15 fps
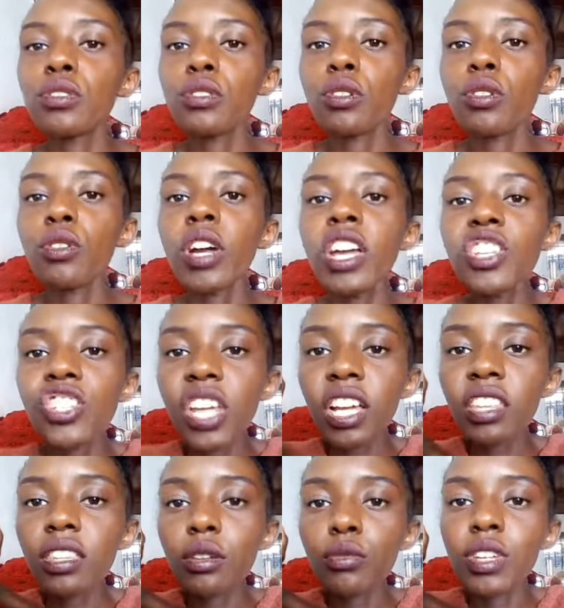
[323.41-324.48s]
so
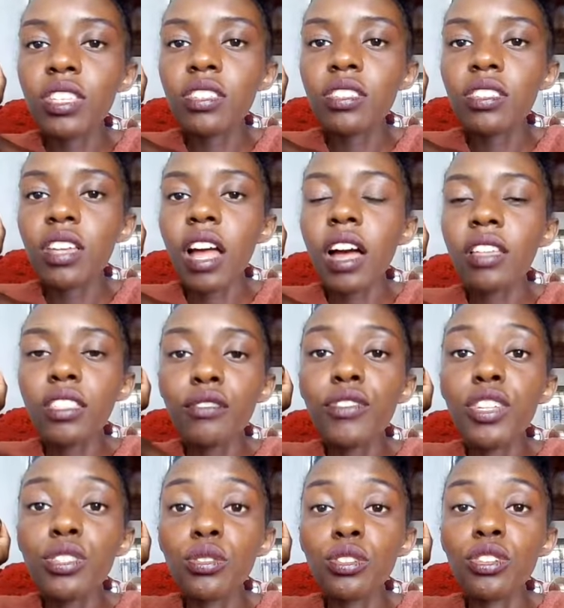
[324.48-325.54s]
check the wrist, the
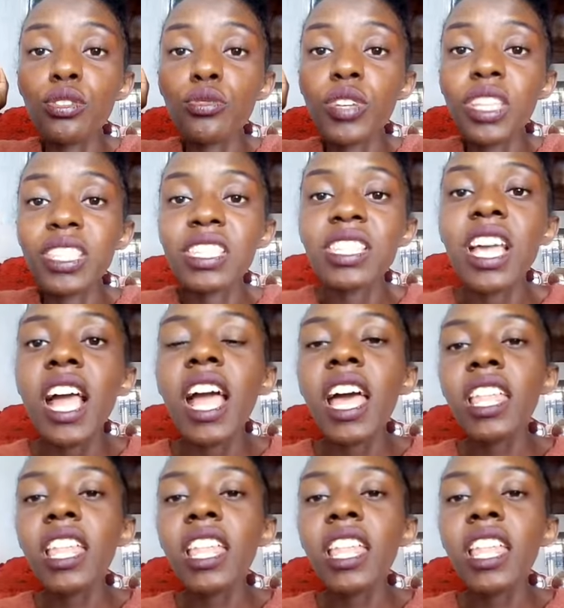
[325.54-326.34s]
veins on your wrist.